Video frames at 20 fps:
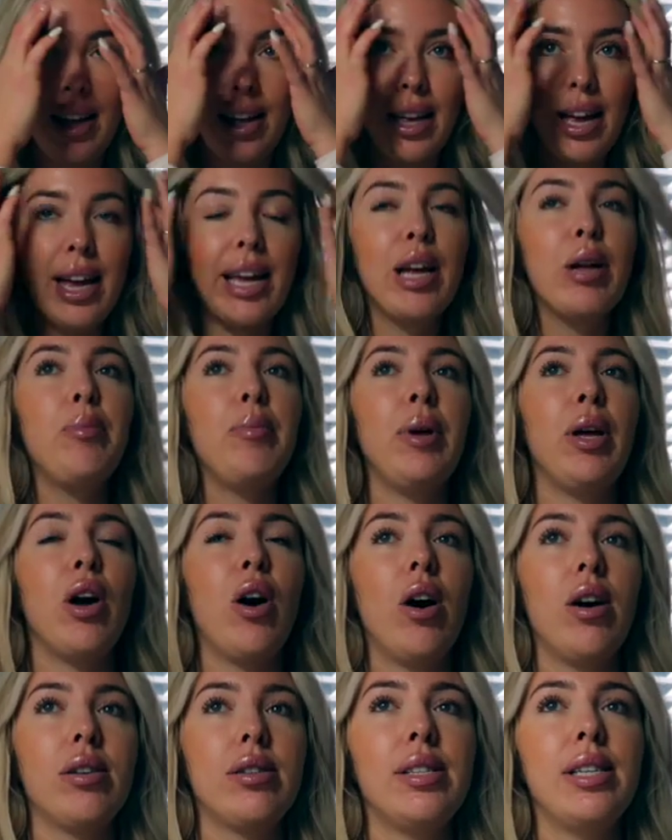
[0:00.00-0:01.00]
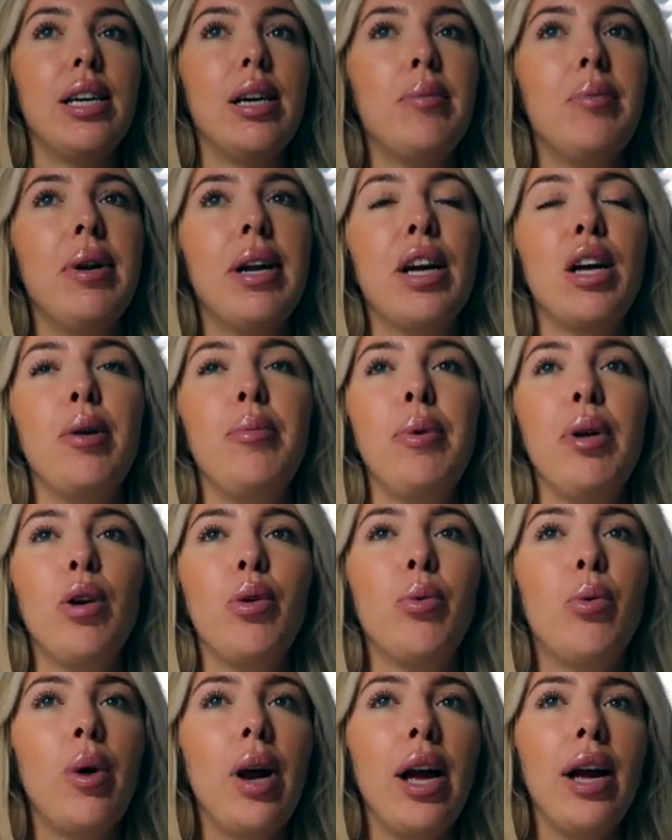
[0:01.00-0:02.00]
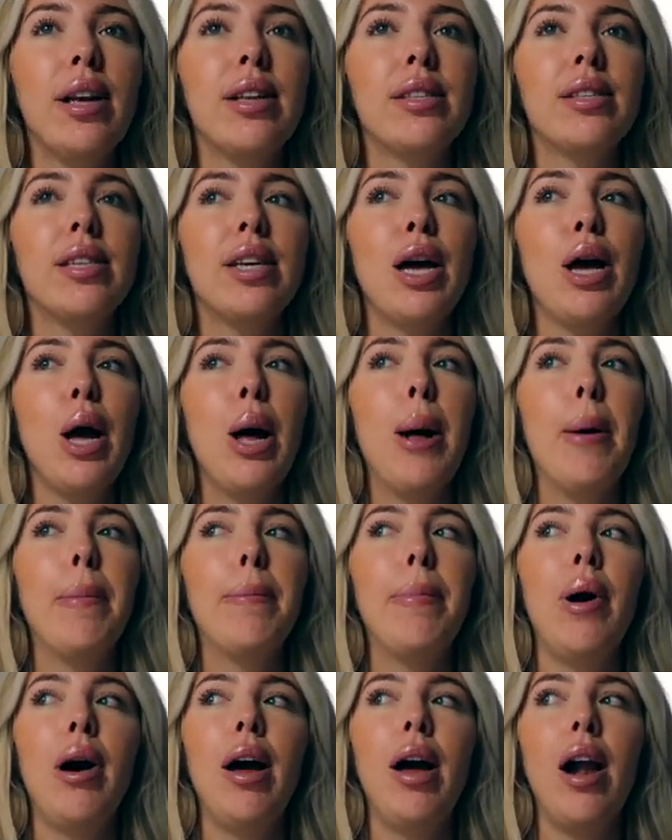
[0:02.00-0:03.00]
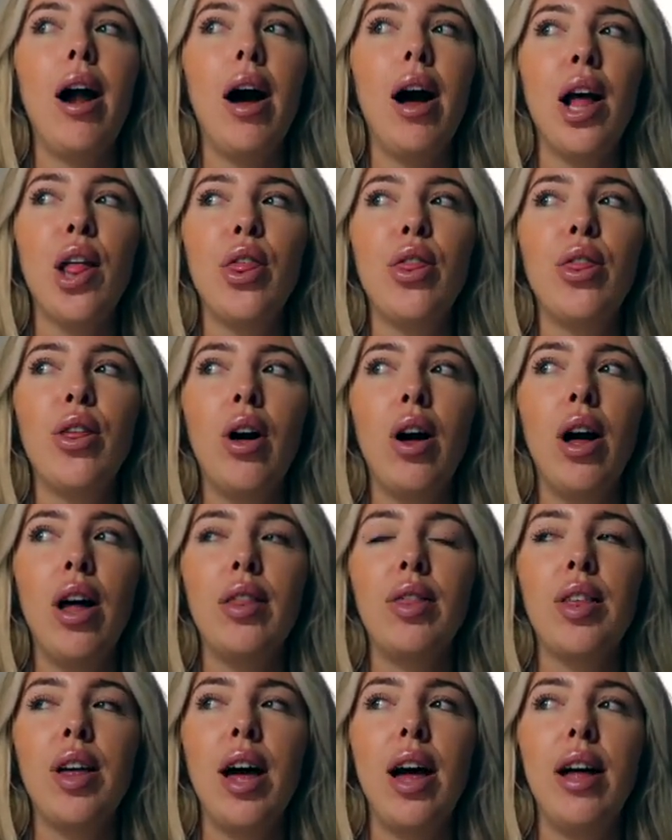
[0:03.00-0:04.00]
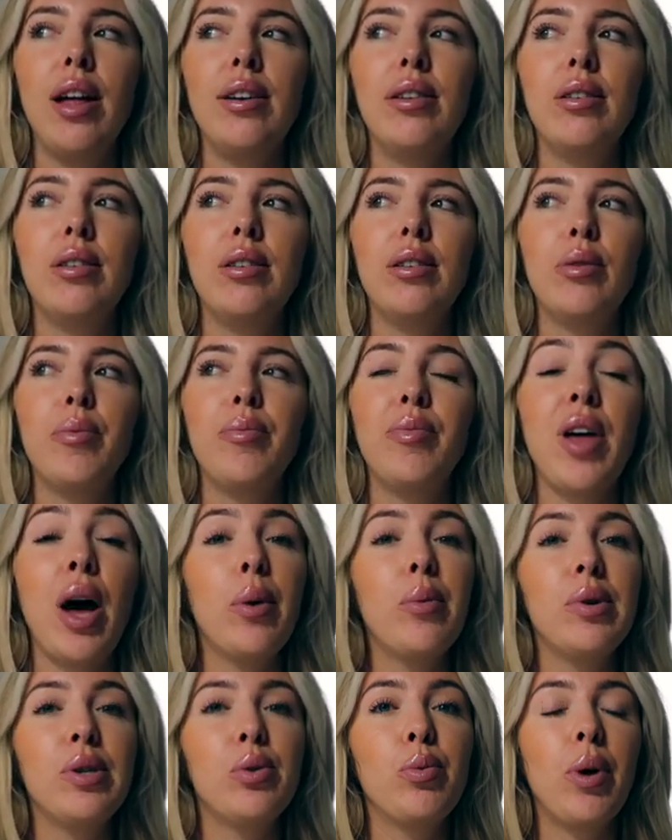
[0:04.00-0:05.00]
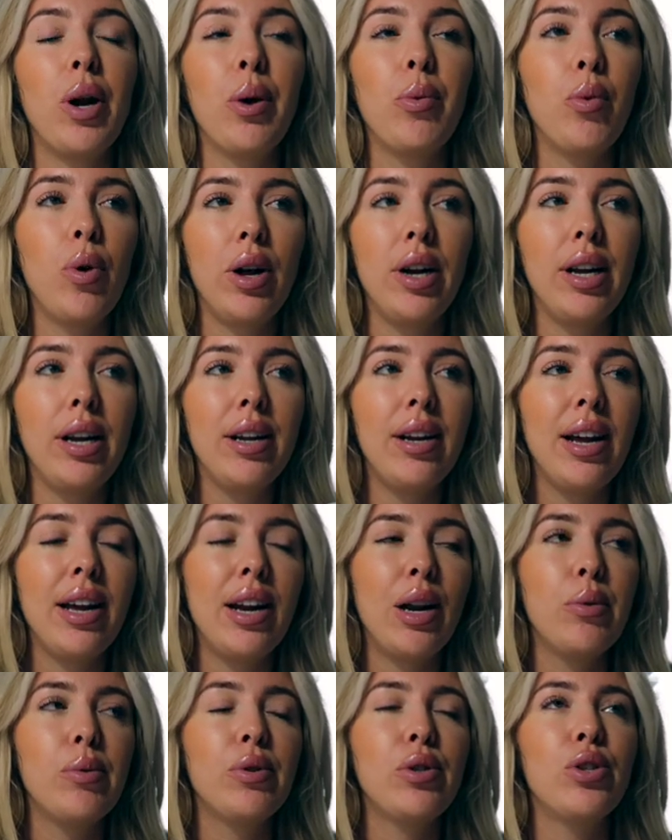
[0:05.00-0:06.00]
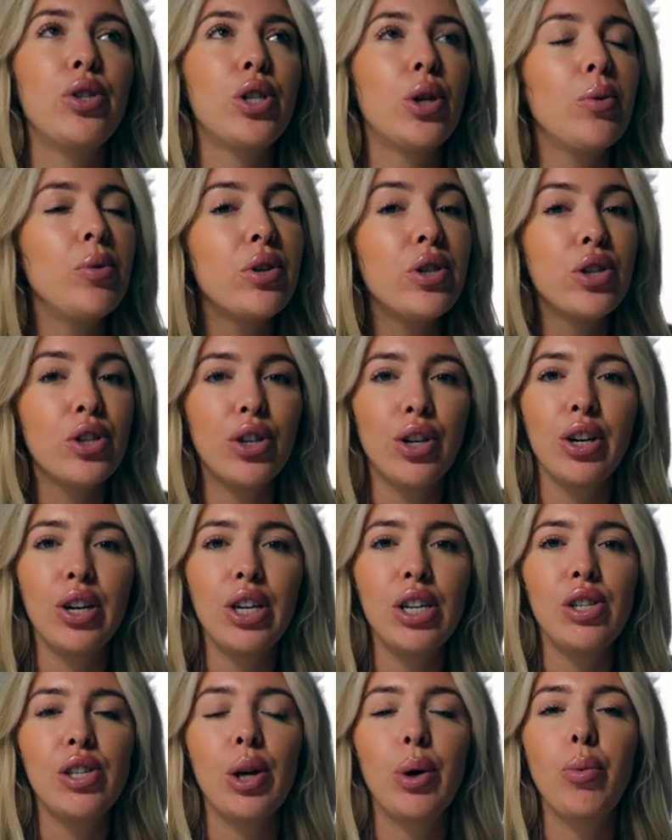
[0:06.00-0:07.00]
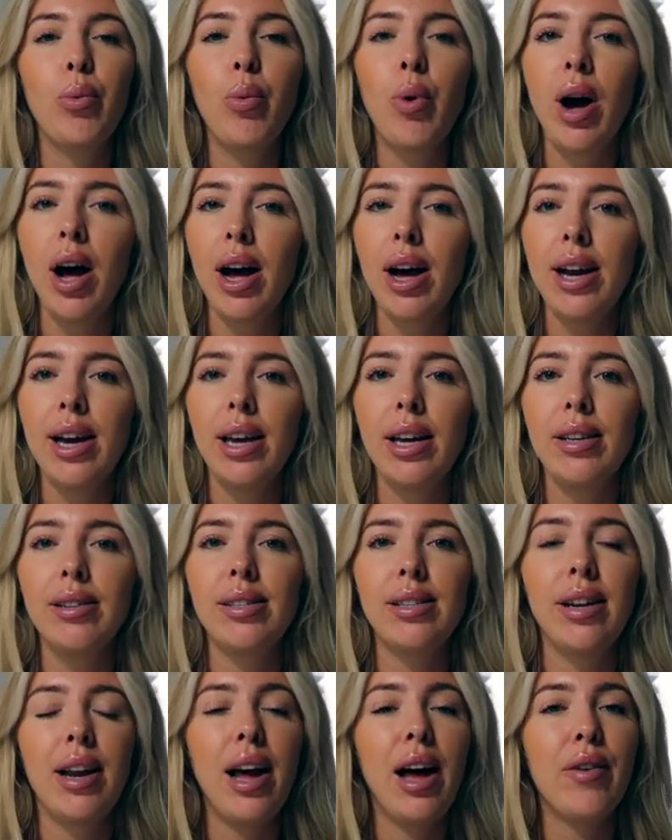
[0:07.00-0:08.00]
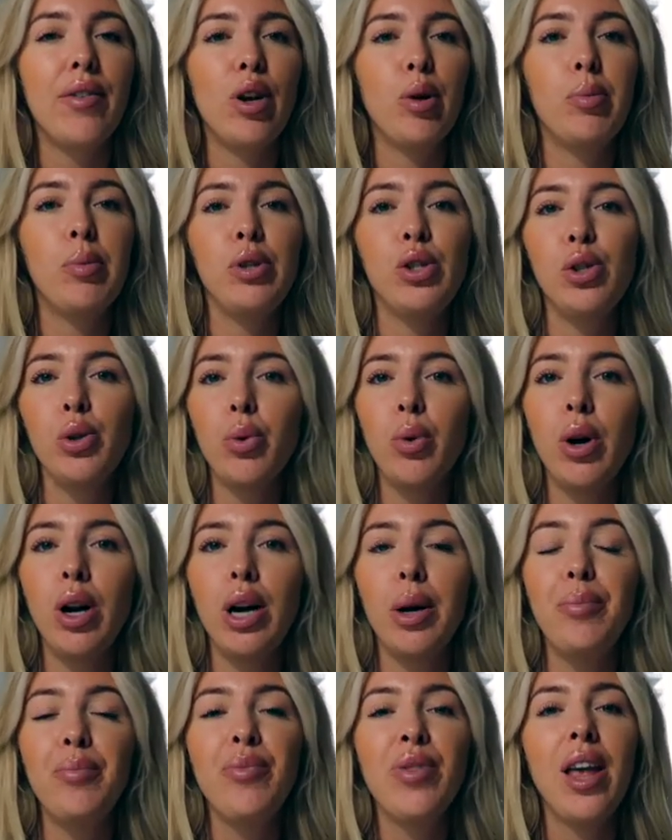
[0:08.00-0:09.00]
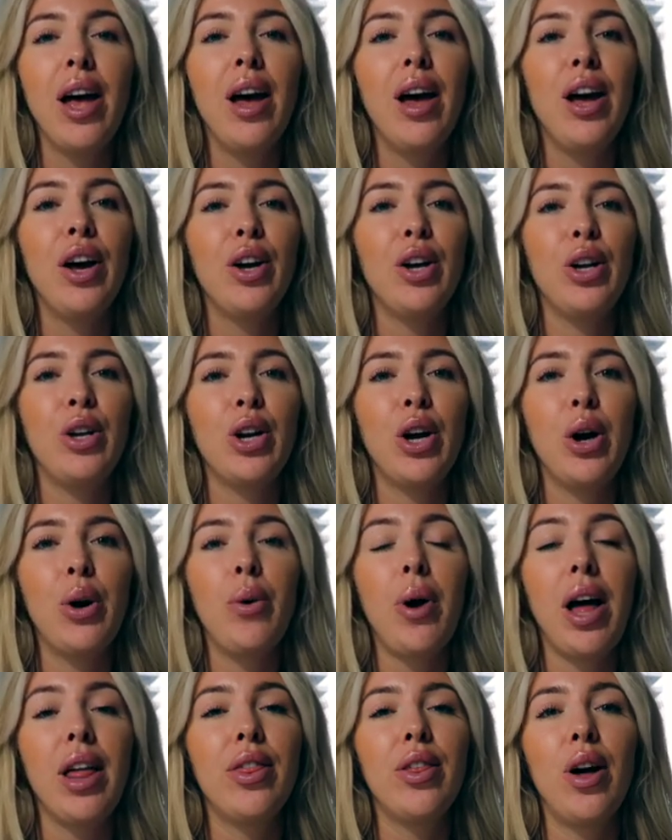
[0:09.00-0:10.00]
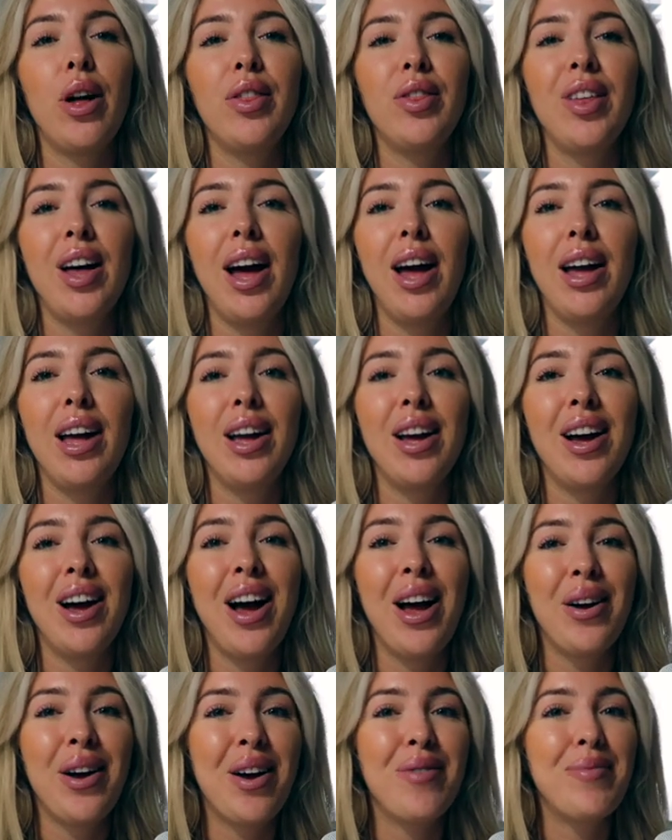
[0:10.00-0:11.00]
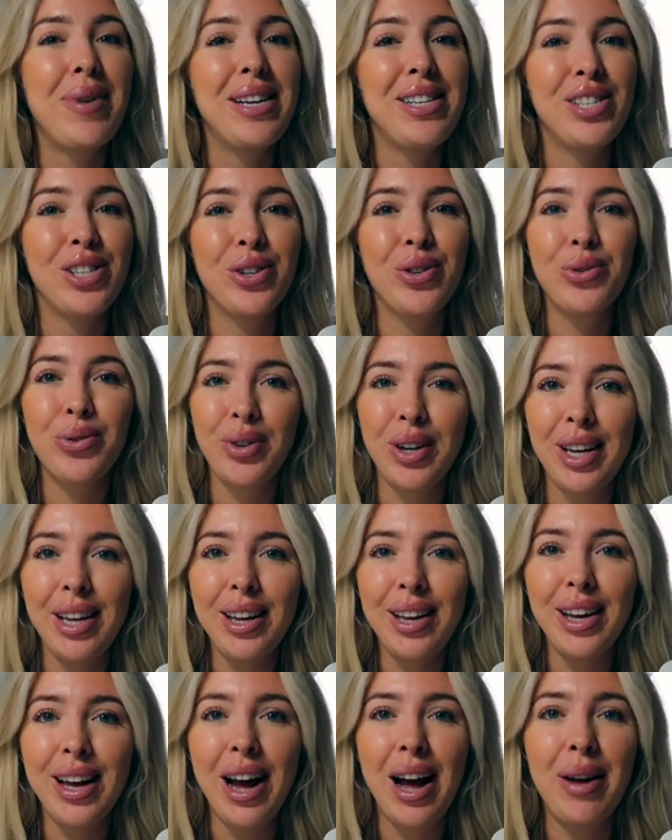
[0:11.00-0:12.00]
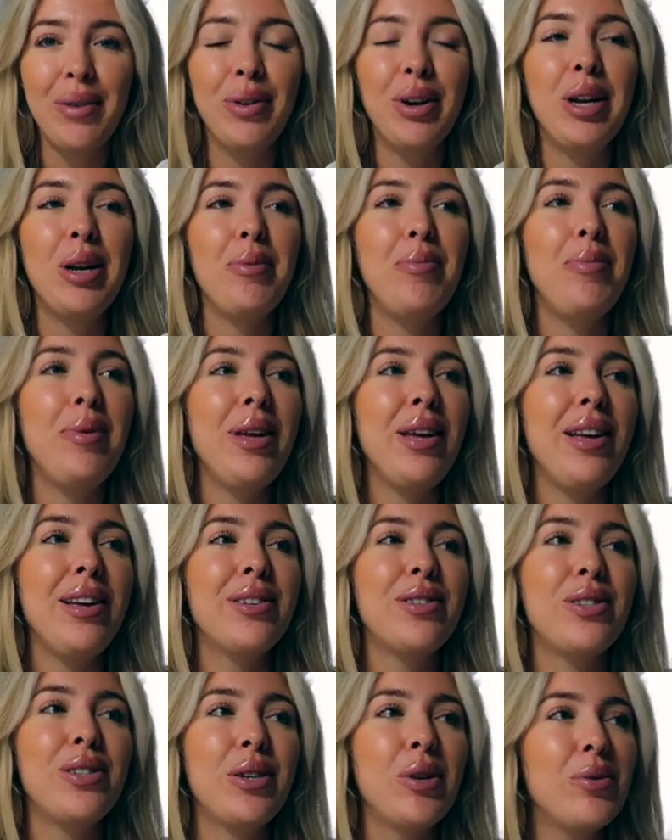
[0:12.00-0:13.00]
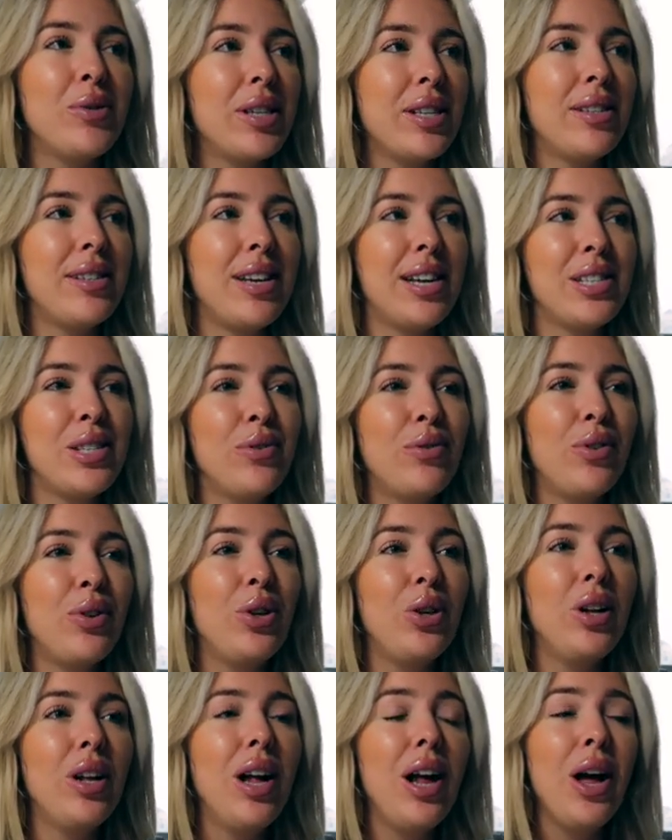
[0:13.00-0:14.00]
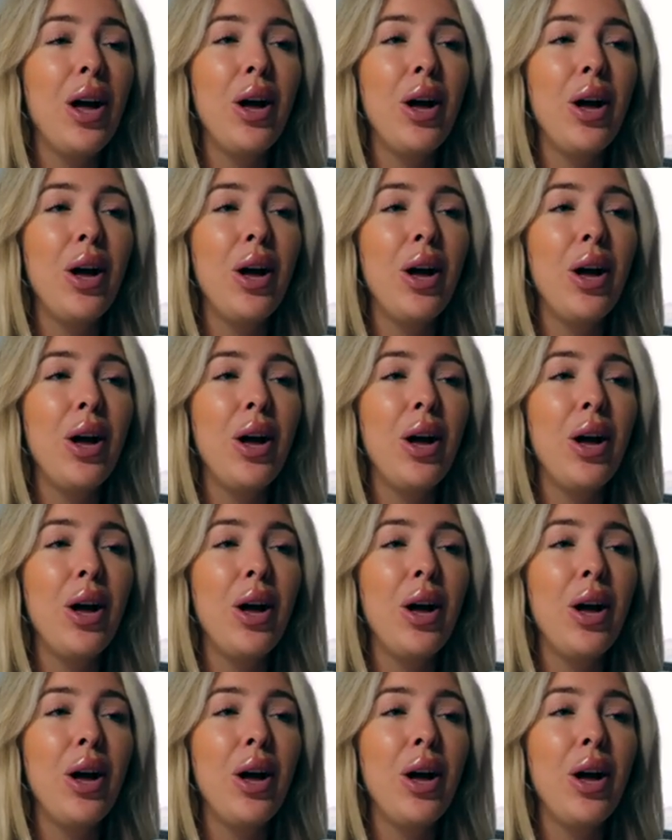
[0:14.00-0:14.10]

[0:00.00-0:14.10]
it can be awesome and it could be great, but I thought that that was what I wanted, and I was so discouraged. Like, why didn't I have an open door? You know, I thought that I have my degree, I'm gonna be so successful.